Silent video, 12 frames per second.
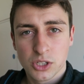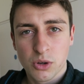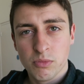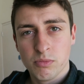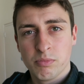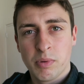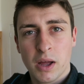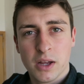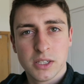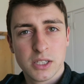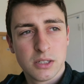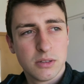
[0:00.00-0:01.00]
just gone
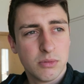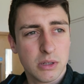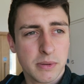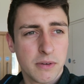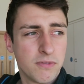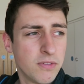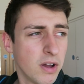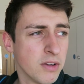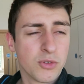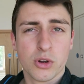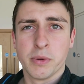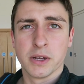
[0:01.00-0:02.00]
past, well, about
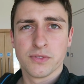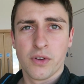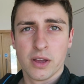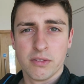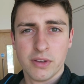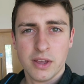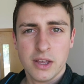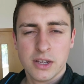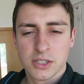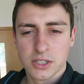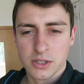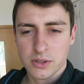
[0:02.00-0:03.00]
5:15,
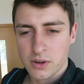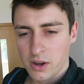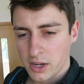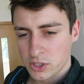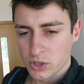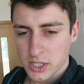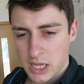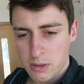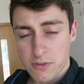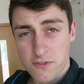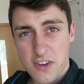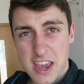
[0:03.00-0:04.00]
so I try to
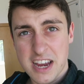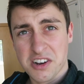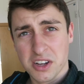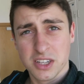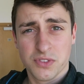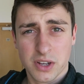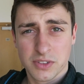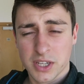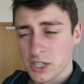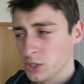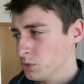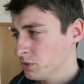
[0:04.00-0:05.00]
keep a vague 9-to-5
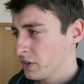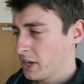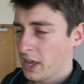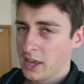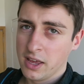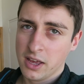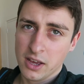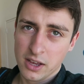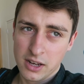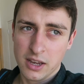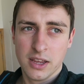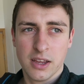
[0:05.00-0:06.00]
schedule. If I get here
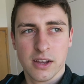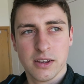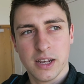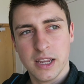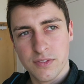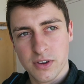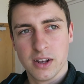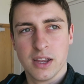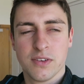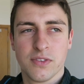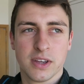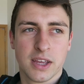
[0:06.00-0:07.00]
early, I leave
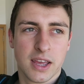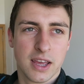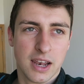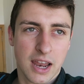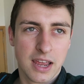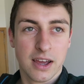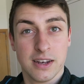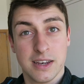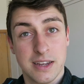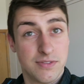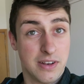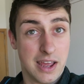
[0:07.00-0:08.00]
early. If I get here late, I
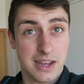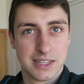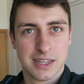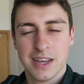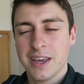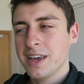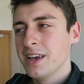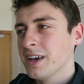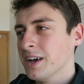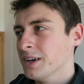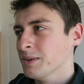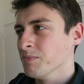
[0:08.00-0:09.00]
leave late.
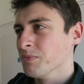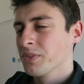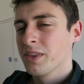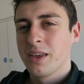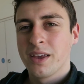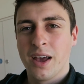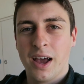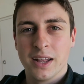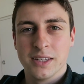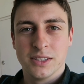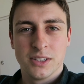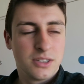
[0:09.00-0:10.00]

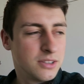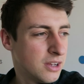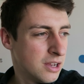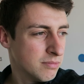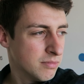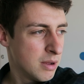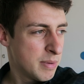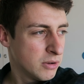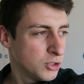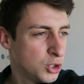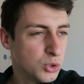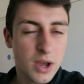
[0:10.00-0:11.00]
And I'm
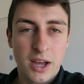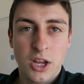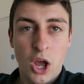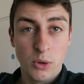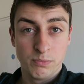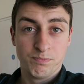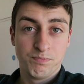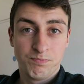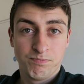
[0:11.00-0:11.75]
about to head home.